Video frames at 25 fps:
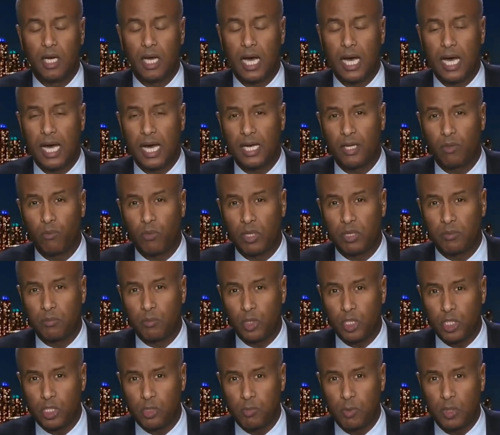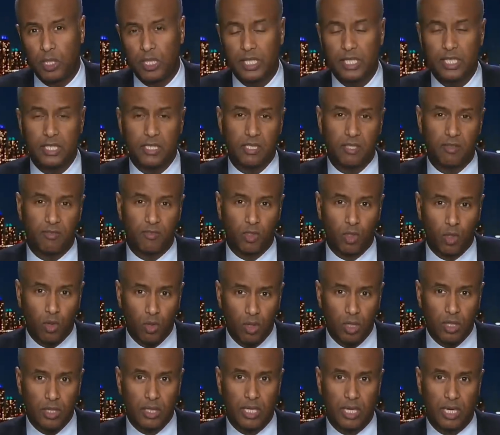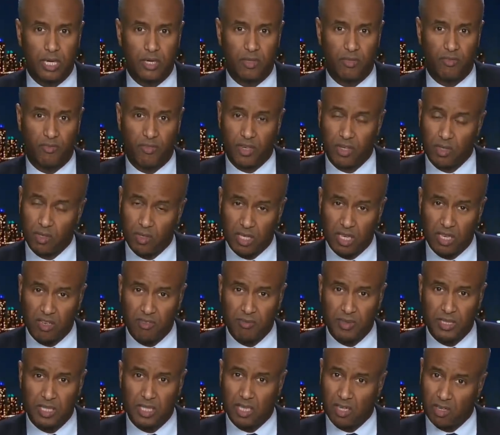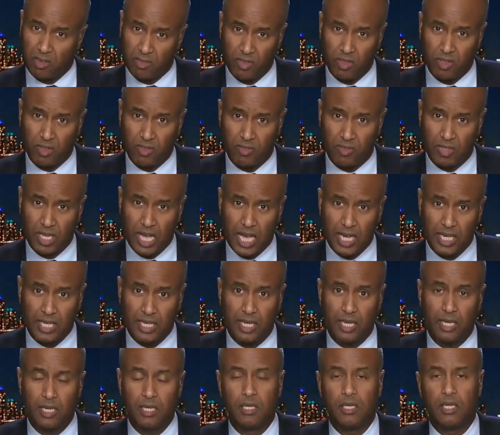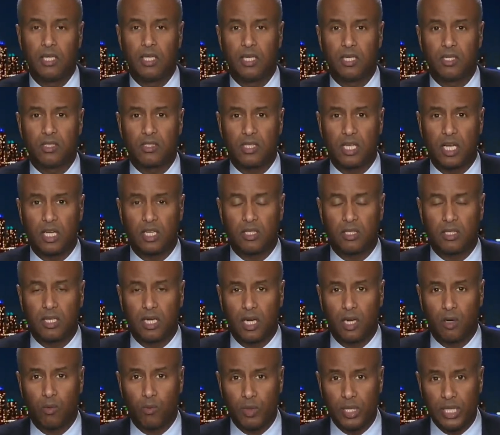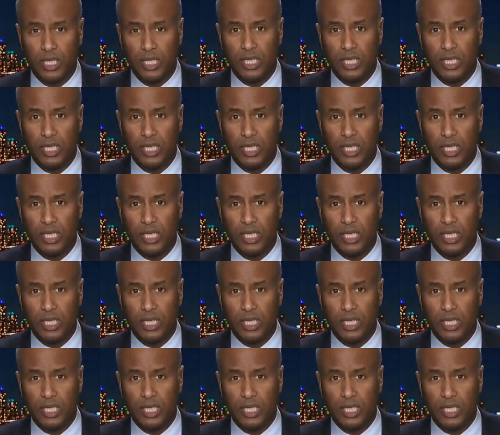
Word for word: And what municipal leaders have told uh, the federal government, the government of Canada, is that uh, we